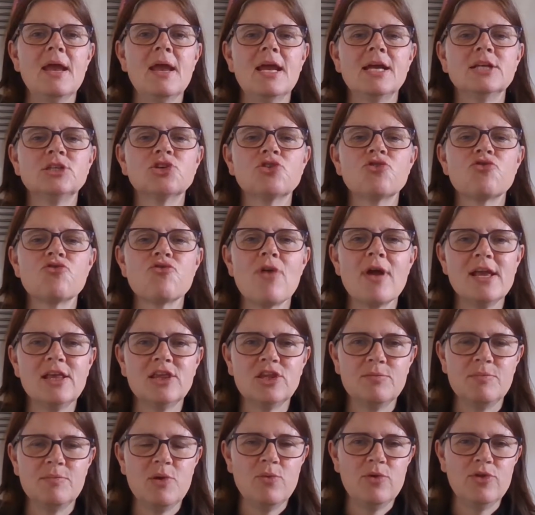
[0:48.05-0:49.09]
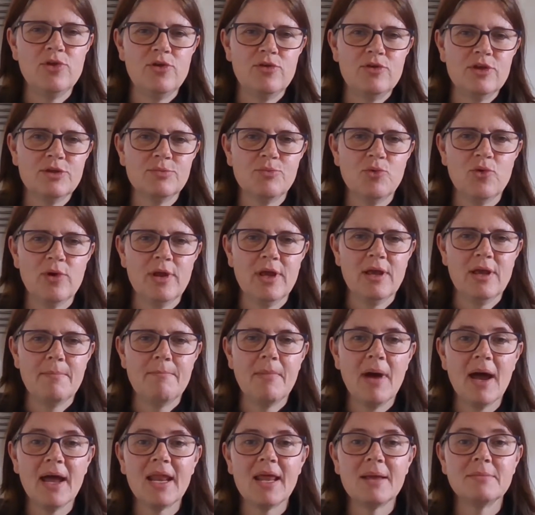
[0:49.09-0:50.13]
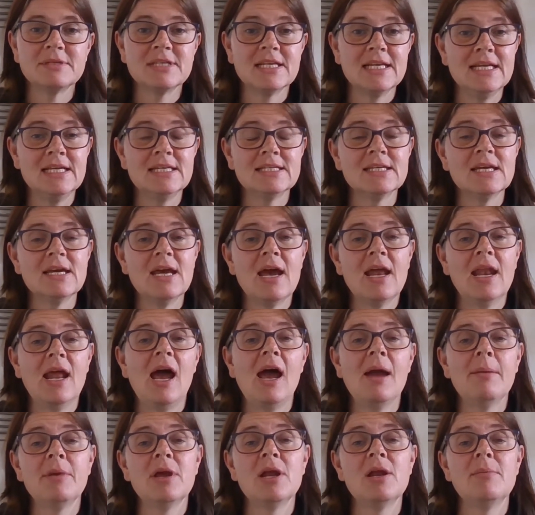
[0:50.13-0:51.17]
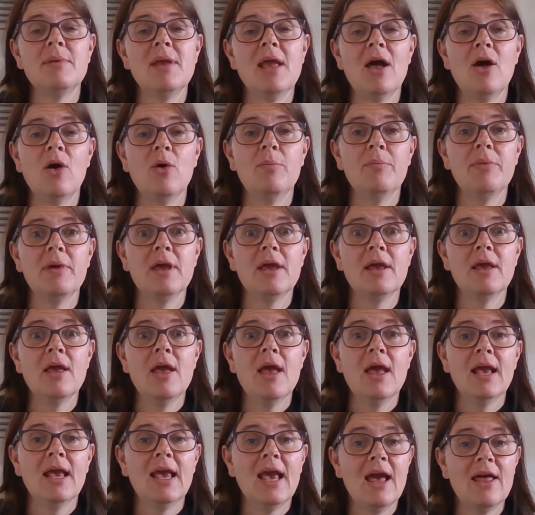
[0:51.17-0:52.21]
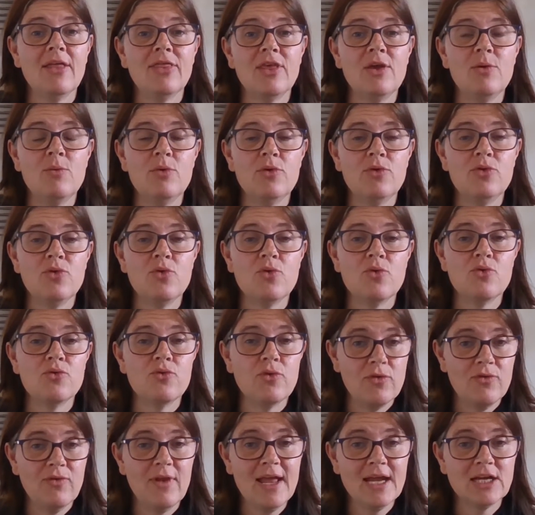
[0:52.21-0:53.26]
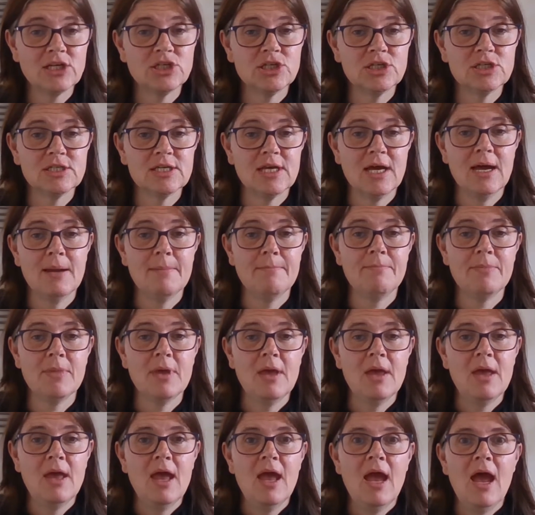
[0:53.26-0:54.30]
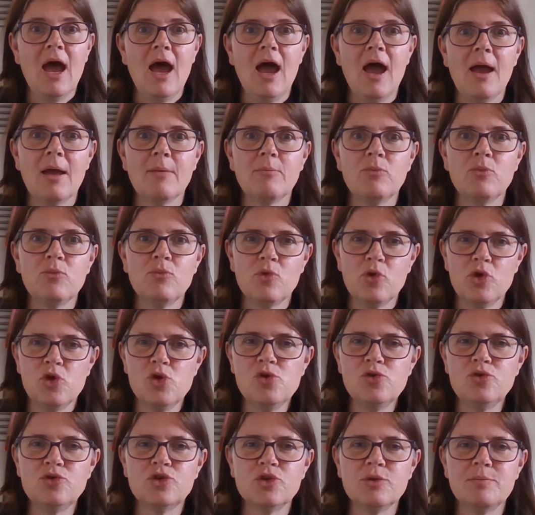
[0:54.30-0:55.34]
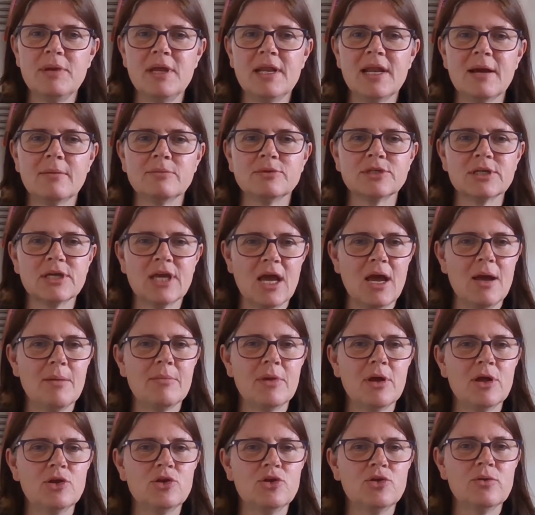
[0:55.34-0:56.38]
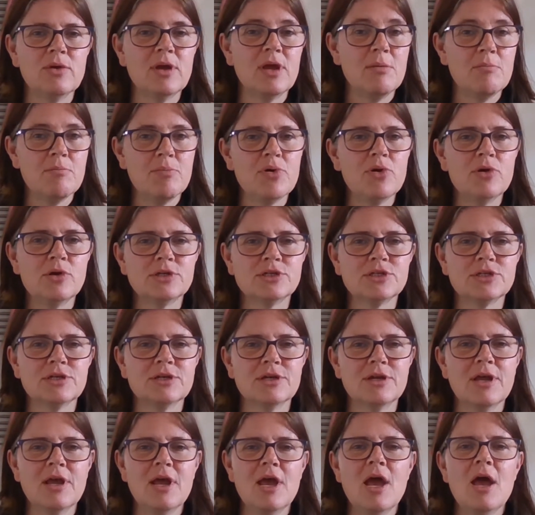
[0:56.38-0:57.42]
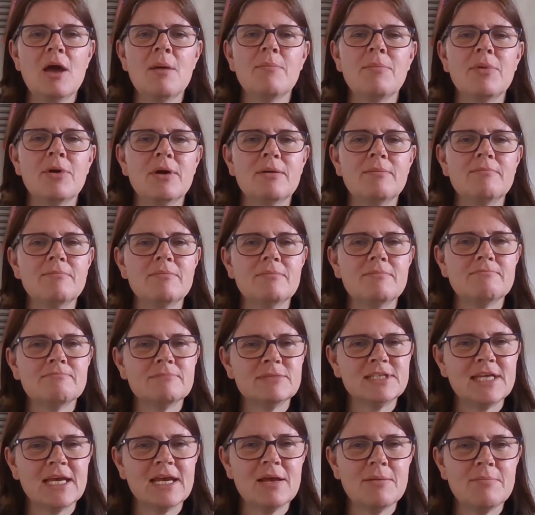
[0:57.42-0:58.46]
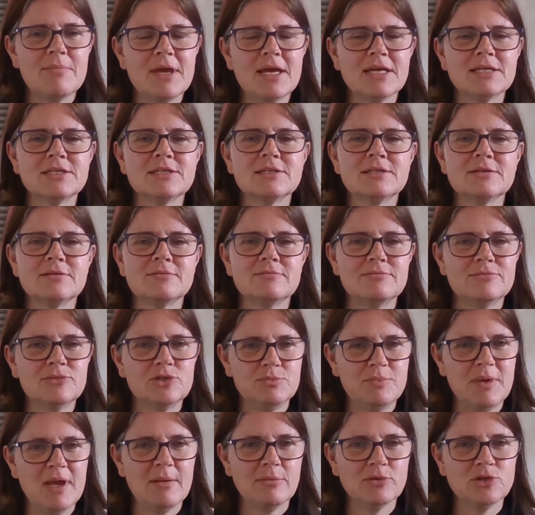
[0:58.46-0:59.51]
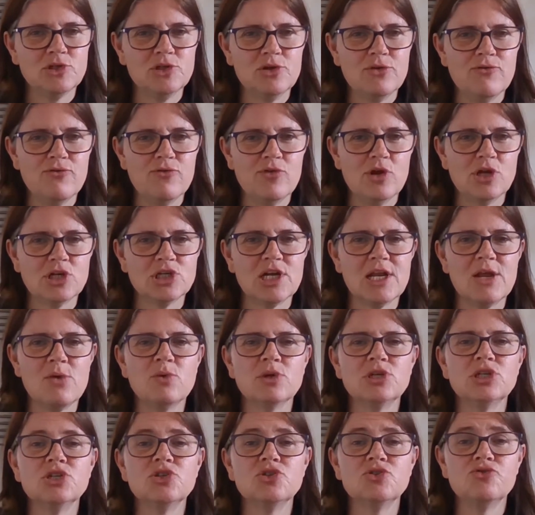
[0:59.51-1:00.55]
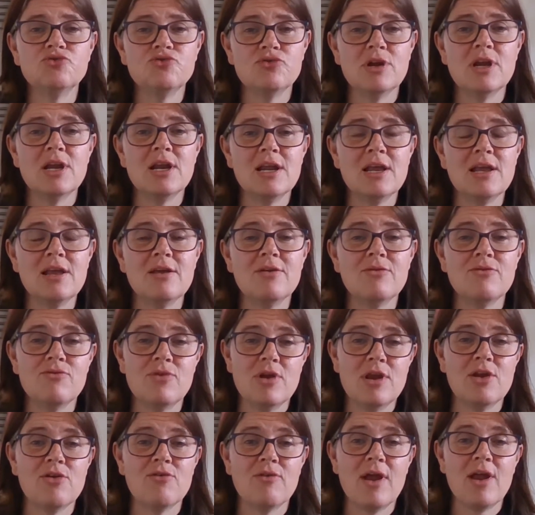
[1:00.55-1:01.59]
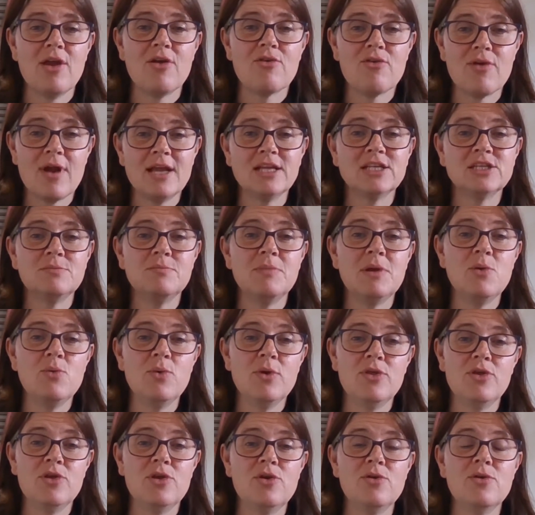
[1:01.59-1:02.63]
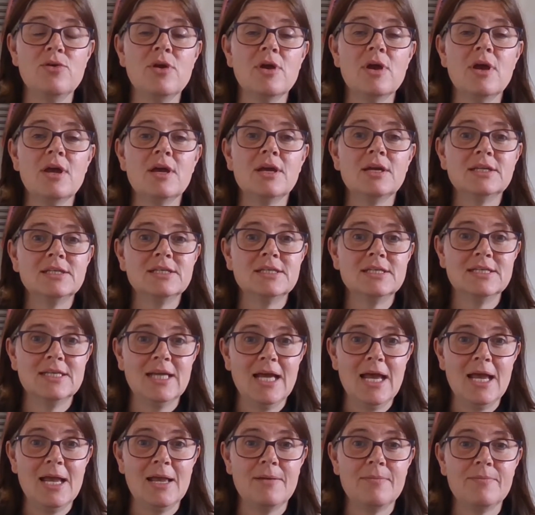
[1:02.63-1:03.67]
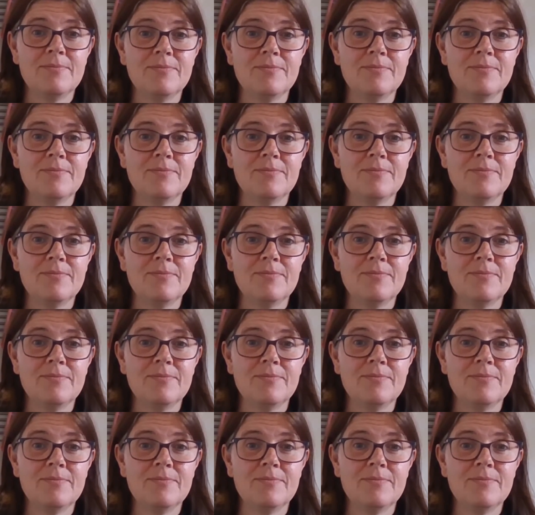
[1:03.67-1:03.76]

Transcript: It's great to be with you this morning. My name's Lisa and I'm going to be helping Kathy with your reflection time. I'm used to being able to come and do it in person, but second best to be able to do it virtually, which is really, really great. Great to be with you today.